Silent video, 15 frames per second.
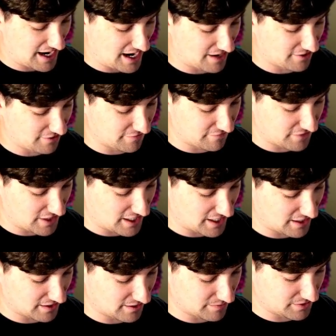
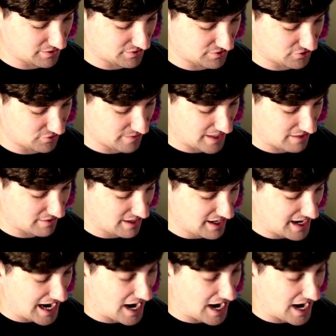let me zoom out.